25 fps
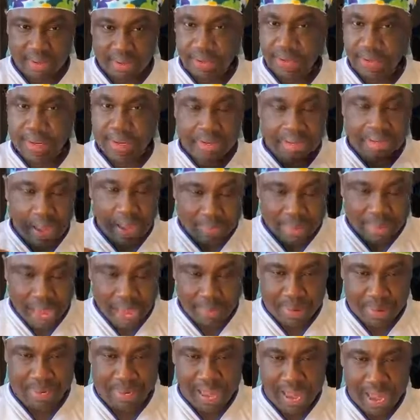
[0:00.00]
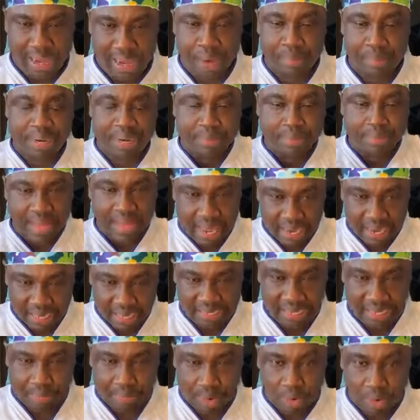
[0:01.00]
There be a mechanic, I'm a demian
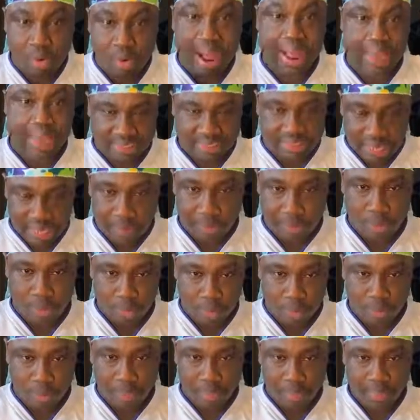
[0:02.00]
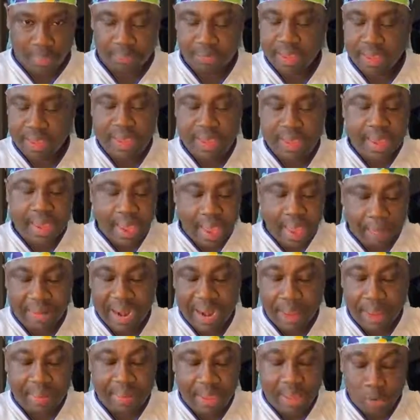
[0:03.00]
Kasame, whom I example. A brother
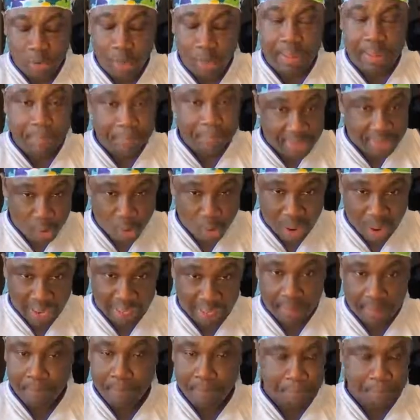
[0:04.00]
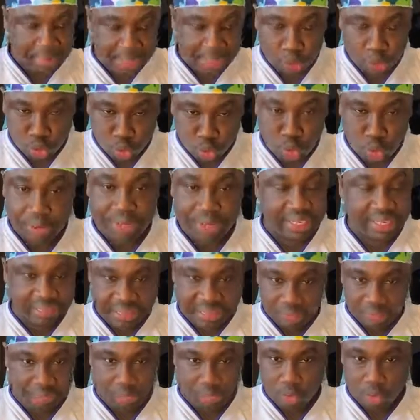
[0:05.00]
may call me B1, B2
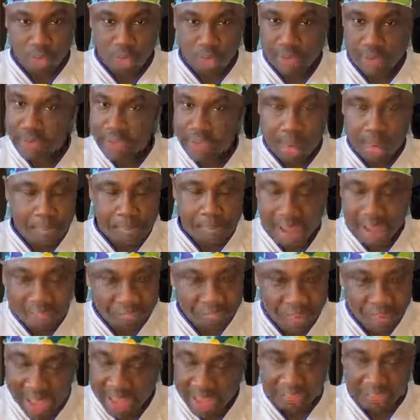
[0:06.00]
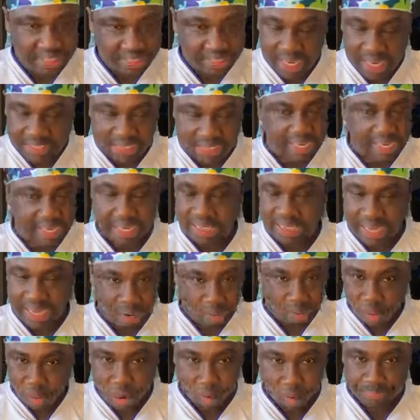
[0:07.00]
interview. My fat invitation letter,
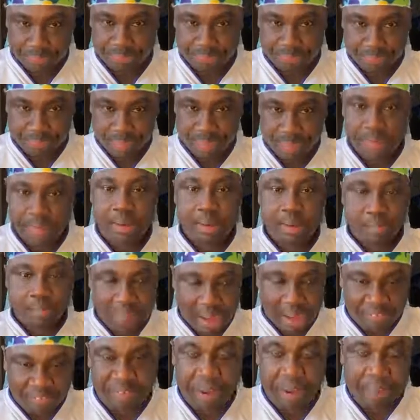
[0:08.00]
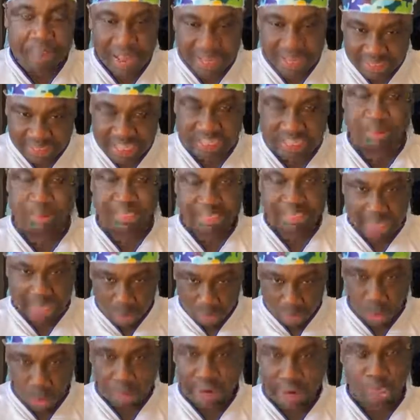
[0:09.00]
uncle. My fat bank statement,
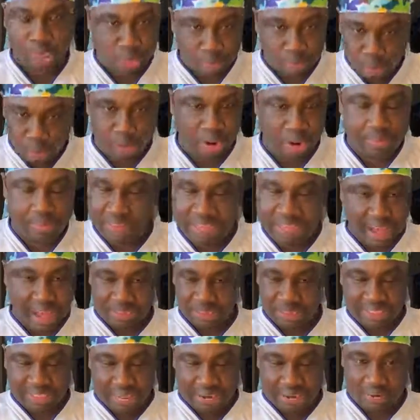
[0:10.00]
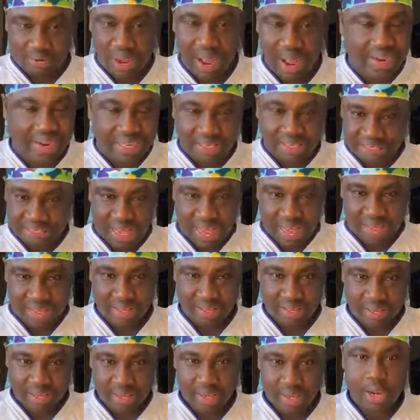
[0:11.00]
uncle, now so they call me Navasano, Aditya.
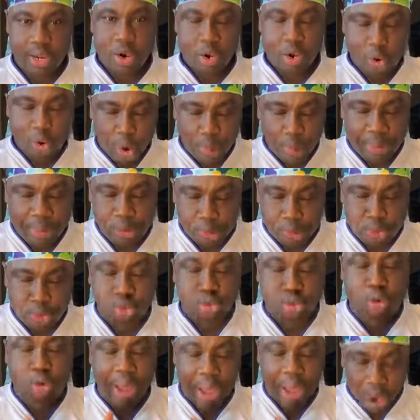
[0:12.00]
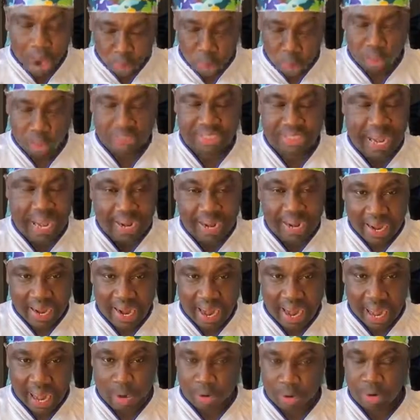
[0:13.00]
Obiso so air corners,
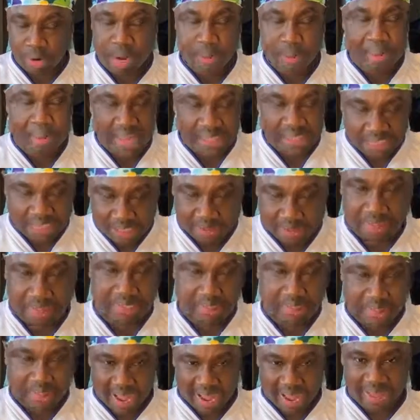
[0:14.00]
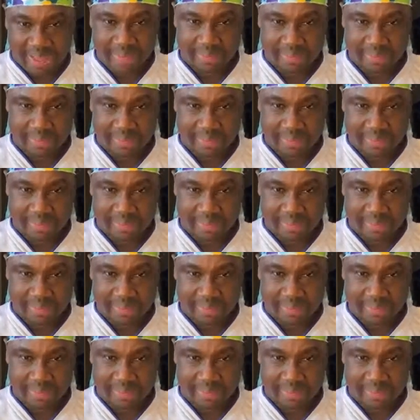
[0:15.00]
Adana, or the bank statement about it.